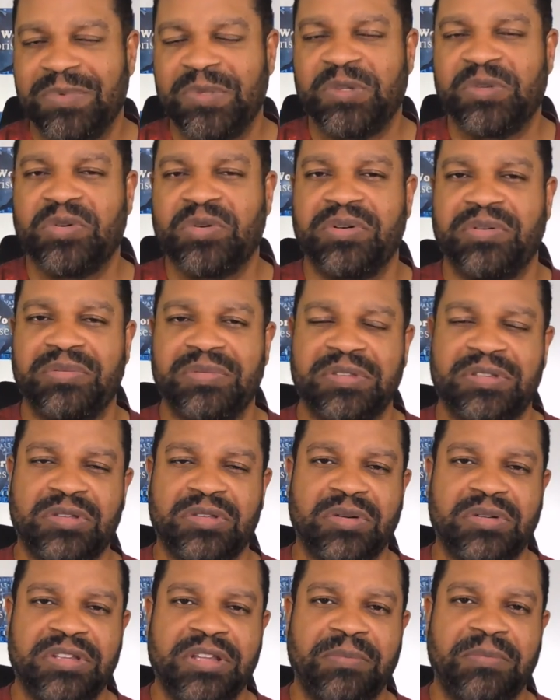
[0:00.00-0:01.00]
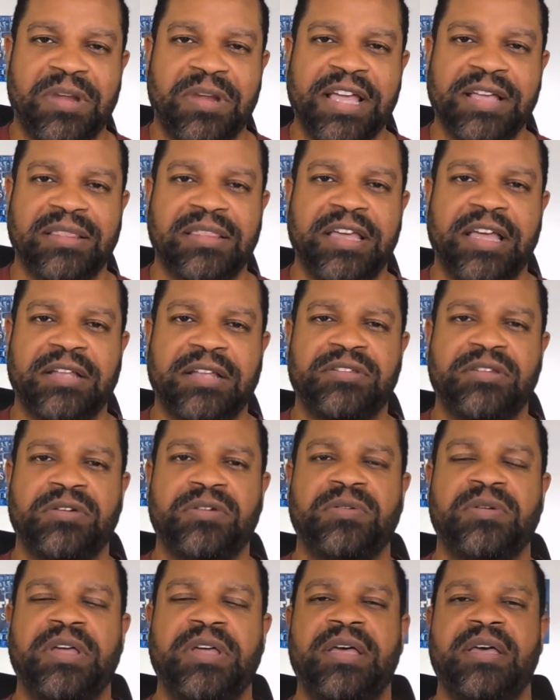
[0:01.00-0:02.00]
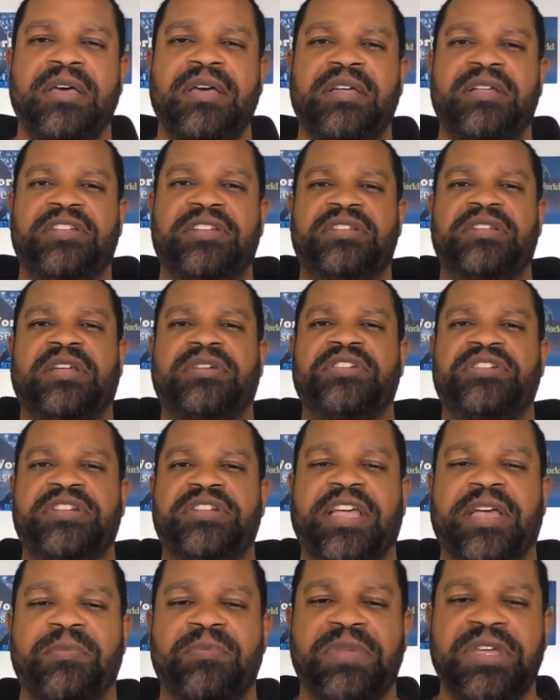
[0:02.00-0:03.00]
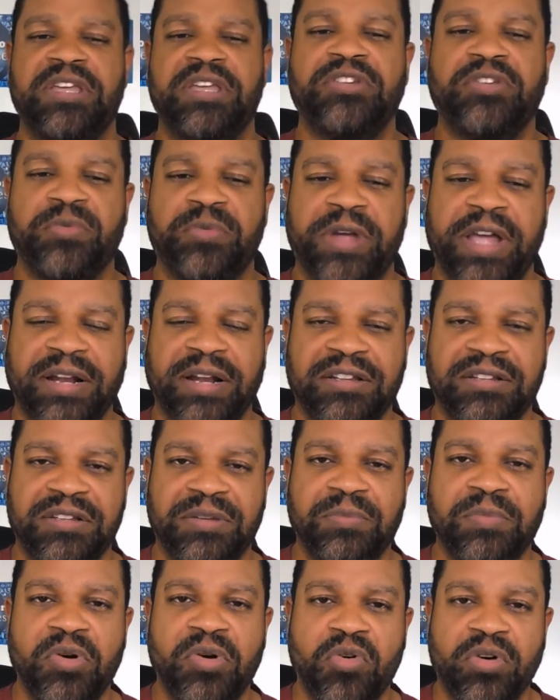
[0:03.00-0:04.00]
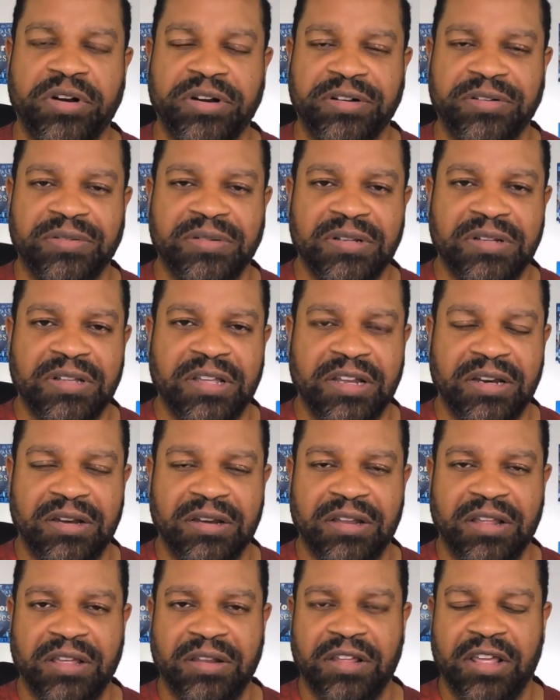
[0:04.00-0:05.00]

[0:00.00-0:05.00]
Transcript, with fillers: So, so something like that. So just understand, being direct is important, and,